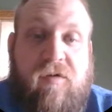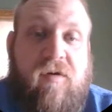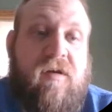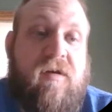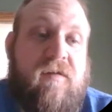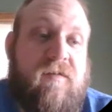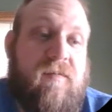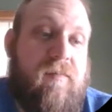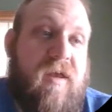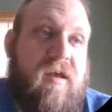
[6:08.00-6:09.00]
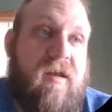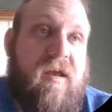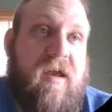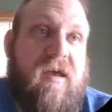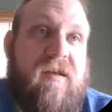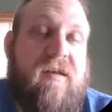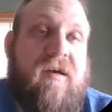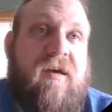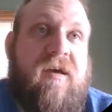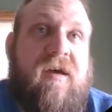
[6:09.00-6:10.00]
can submit it in
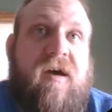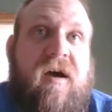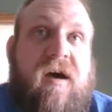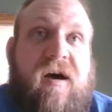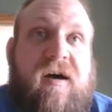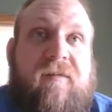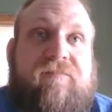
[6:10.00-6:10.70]
uh,